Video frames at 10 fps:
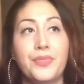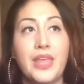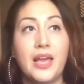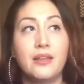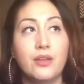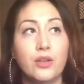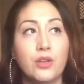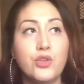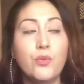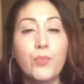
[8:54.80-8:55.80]
that
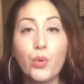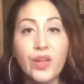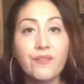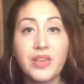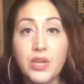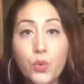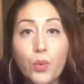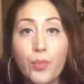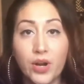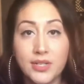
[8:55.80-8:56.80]
you both have
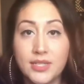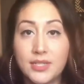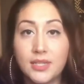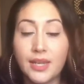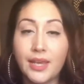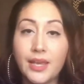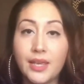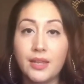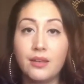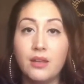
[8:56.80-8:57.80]
equal parts
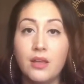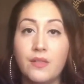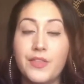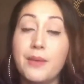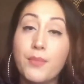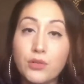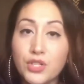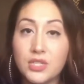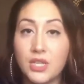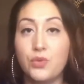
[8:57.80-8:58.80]
in the
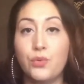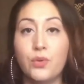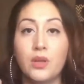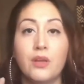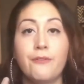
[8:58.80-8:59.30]
emotions that you